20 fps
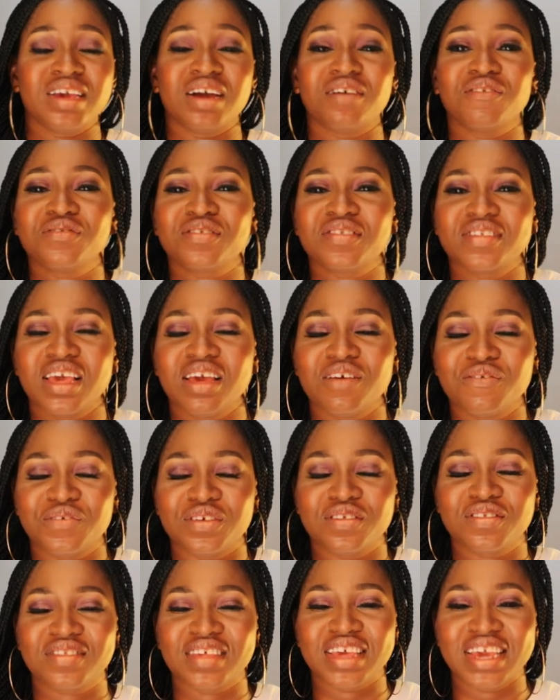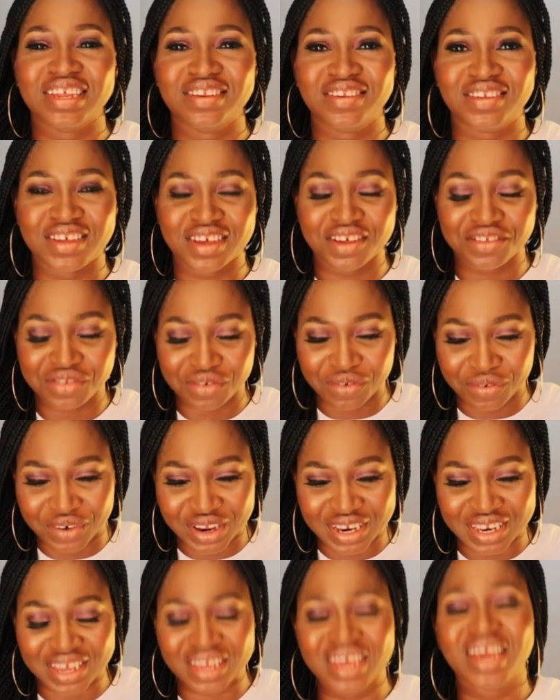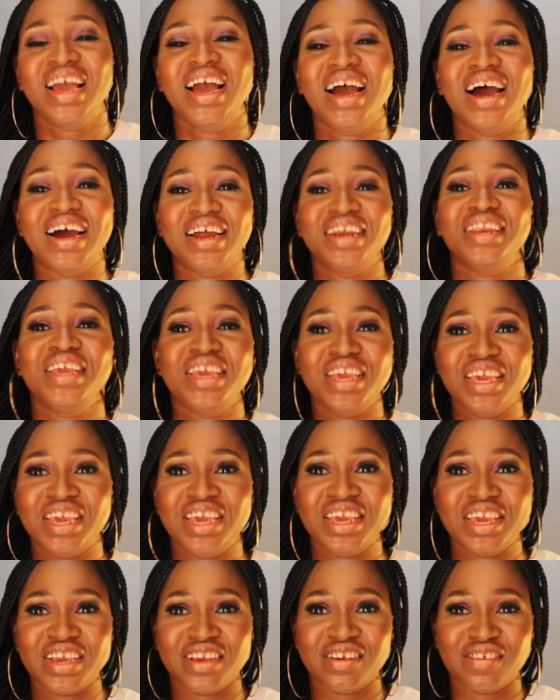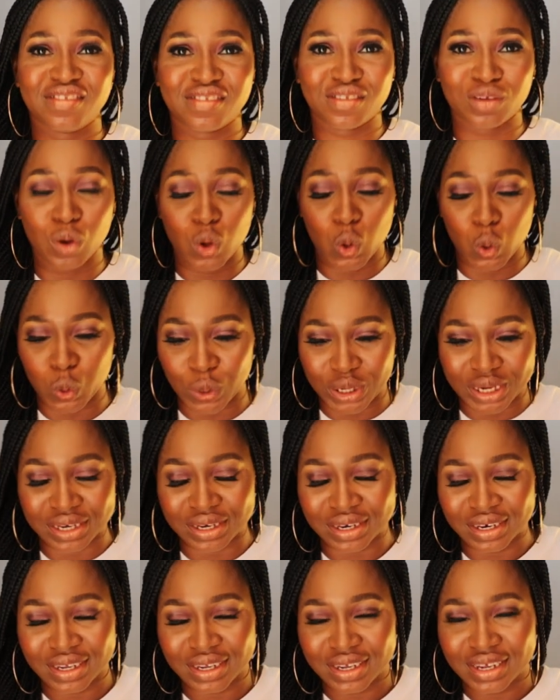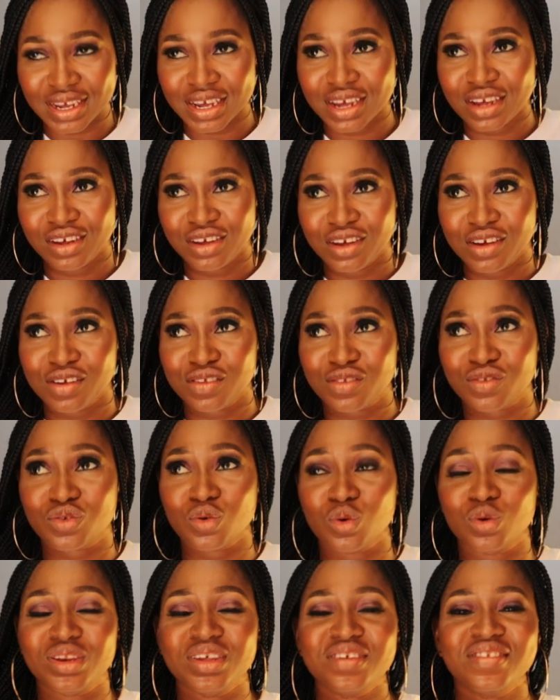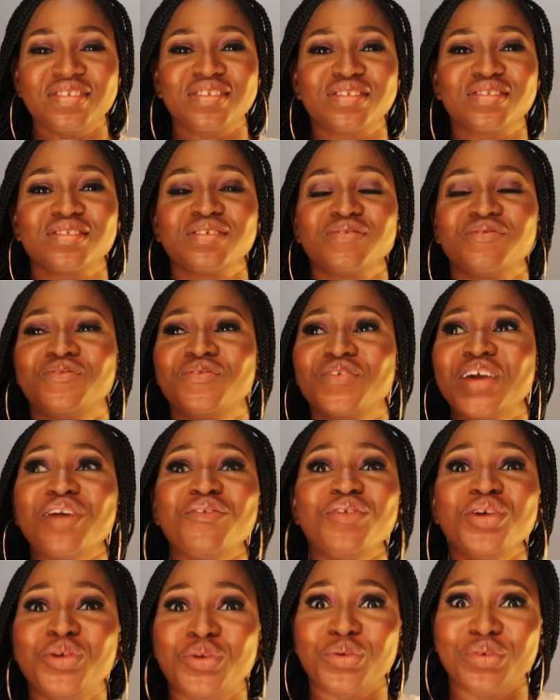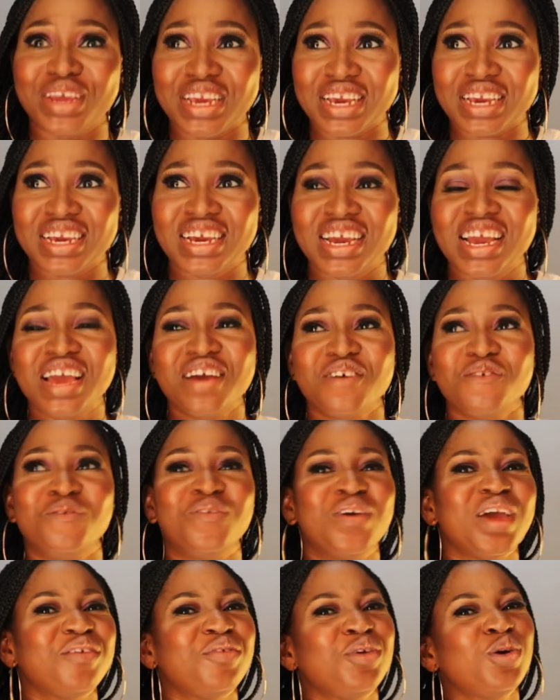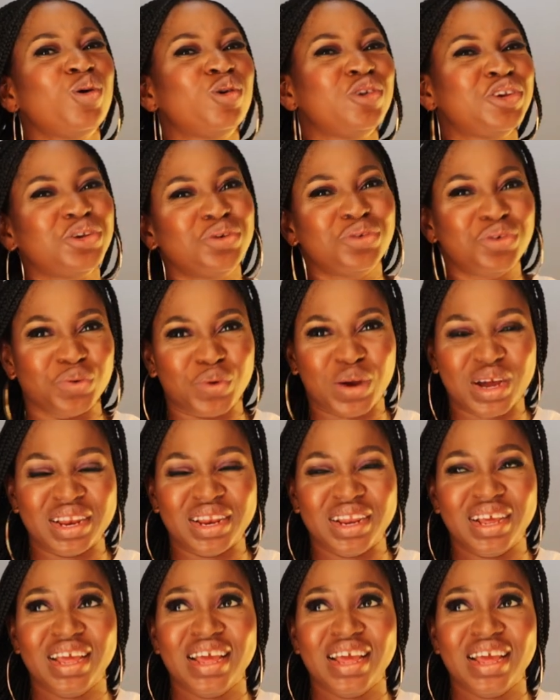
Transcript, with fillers: He have served his eight years already, and he is going. So this is very unique, very unusual.